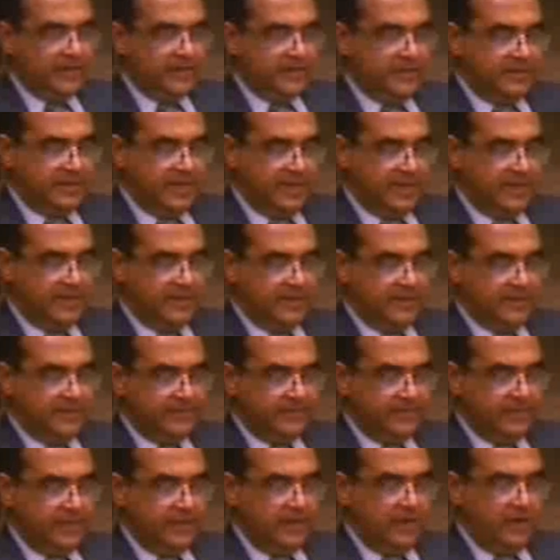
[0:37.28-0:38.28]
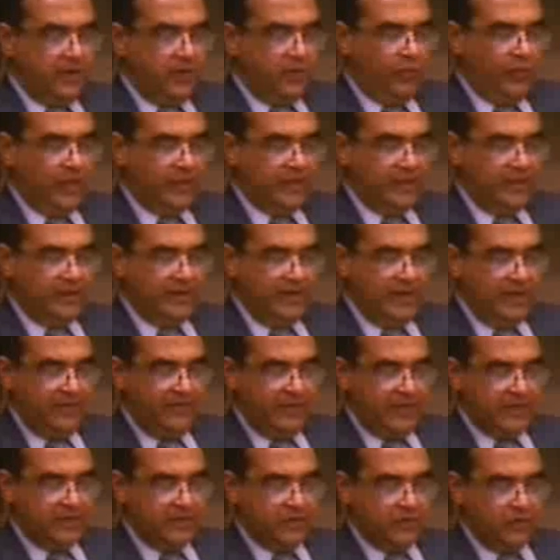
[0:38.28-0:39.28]
Second, whether
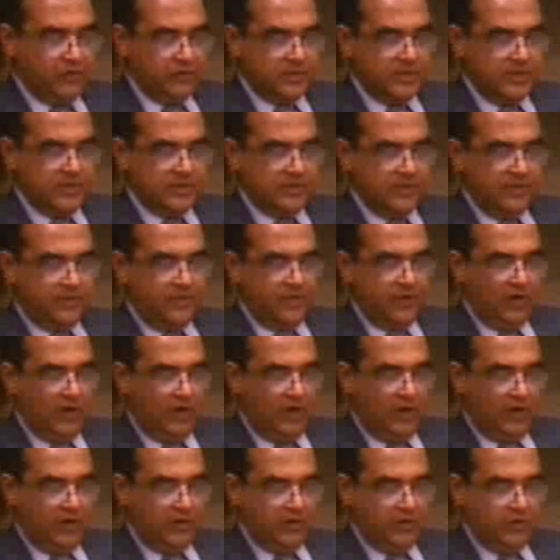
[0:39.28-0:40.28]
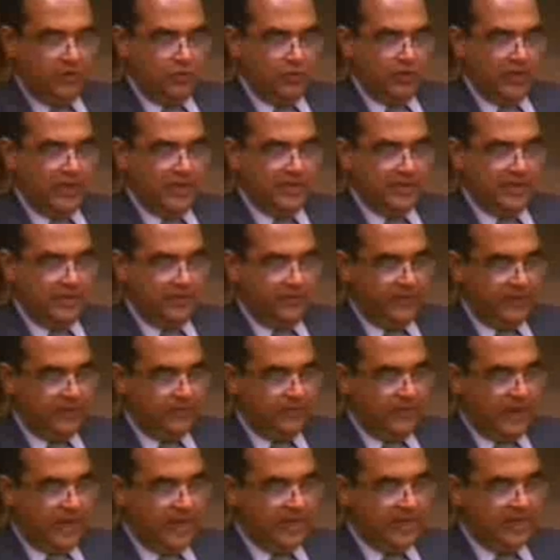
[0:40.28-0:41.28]
relevant sources of law together with
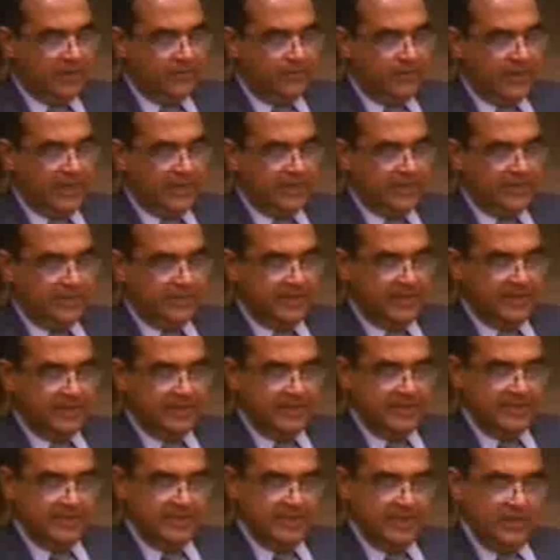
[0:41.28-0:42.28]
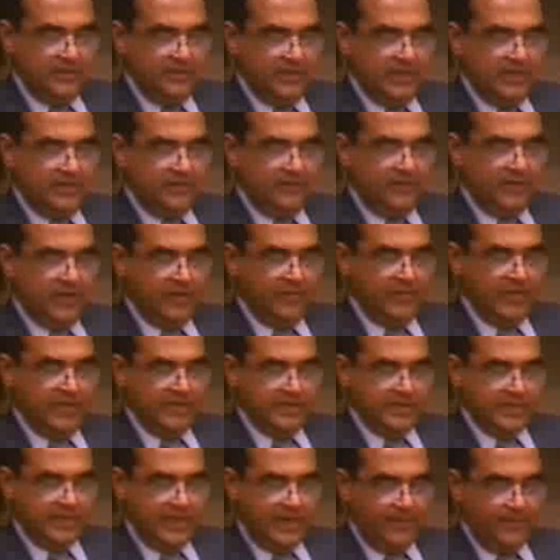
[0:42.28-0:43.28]
market practice are reasonably firmly
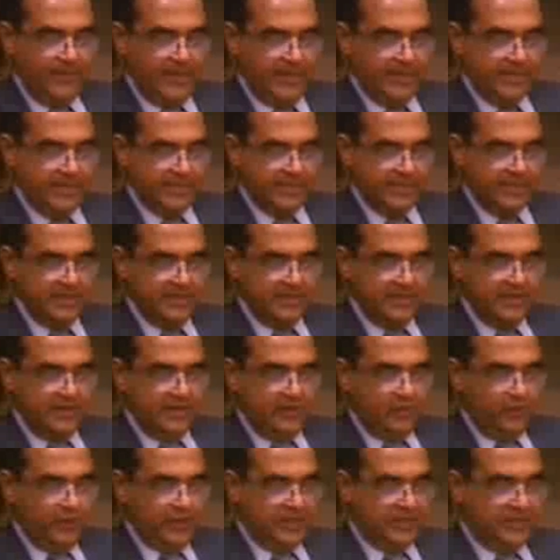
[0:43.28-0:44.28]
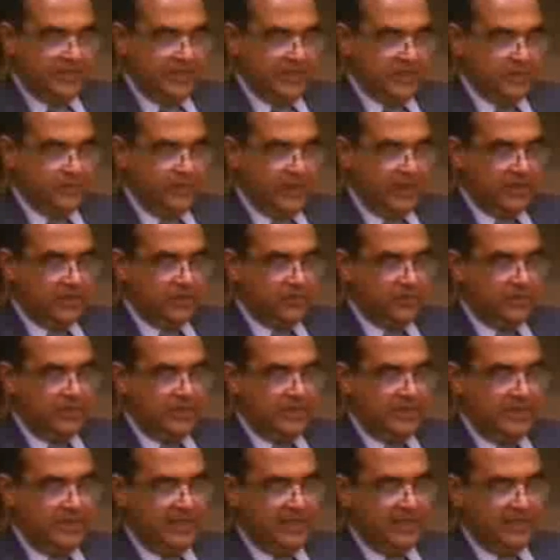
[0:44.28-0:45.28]
established with respect to the
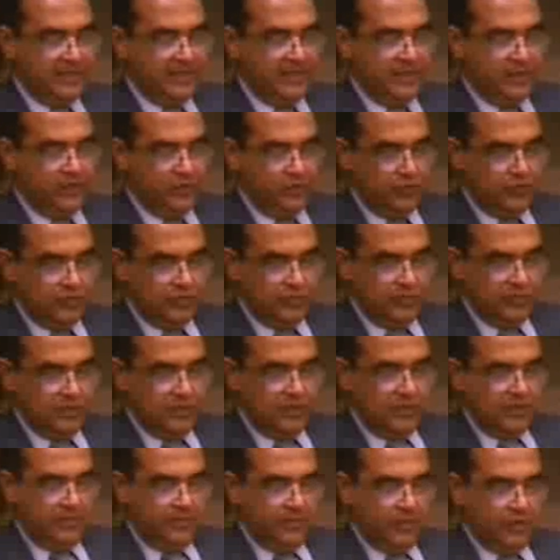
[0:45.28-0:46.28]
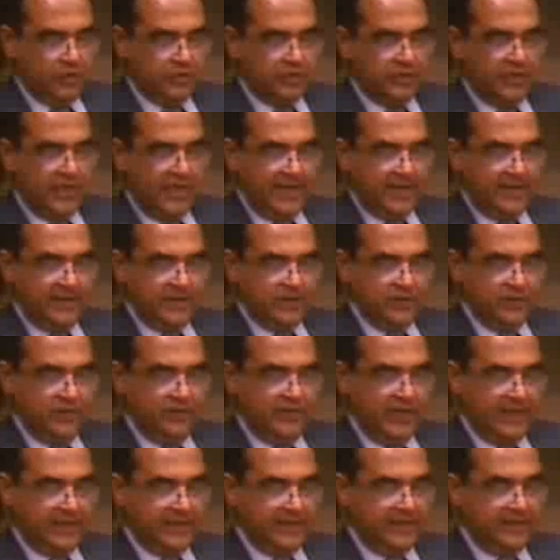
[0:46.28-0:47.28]
legal issues most likely to
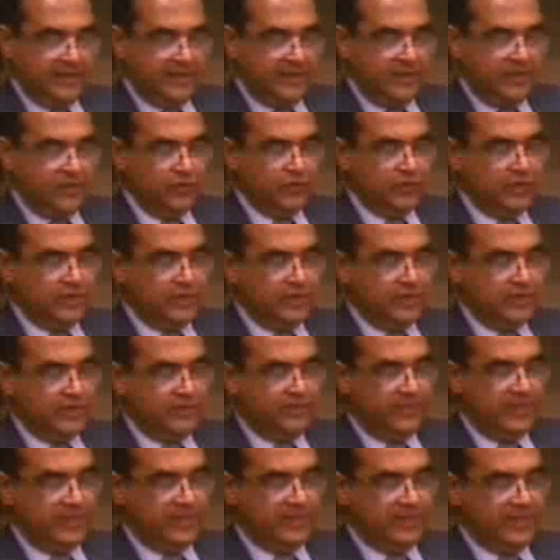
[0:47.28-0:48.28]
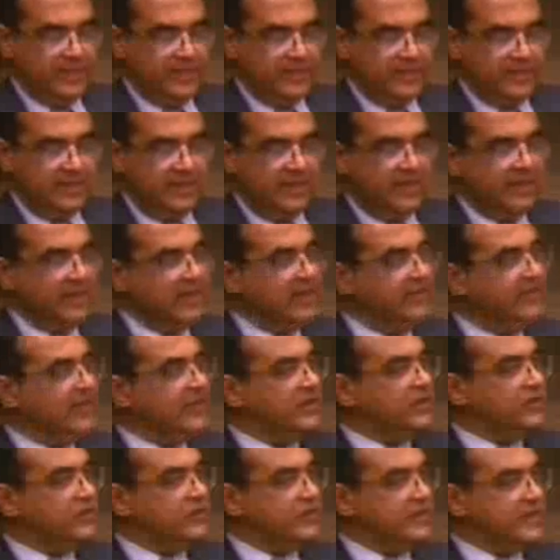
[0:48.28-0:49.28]
affect the institution's business in a
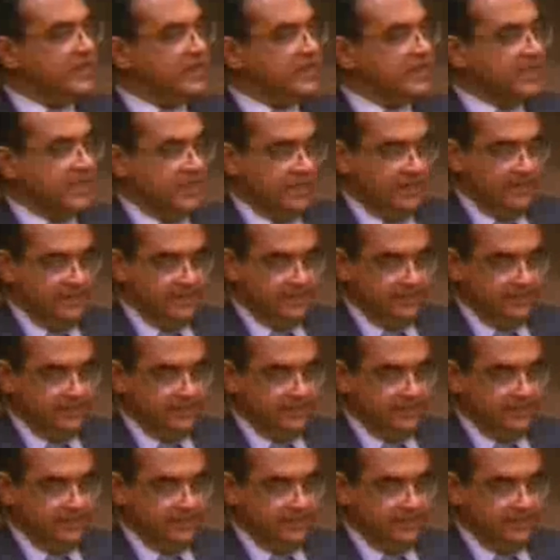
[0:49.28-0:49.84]
given jurisdiction.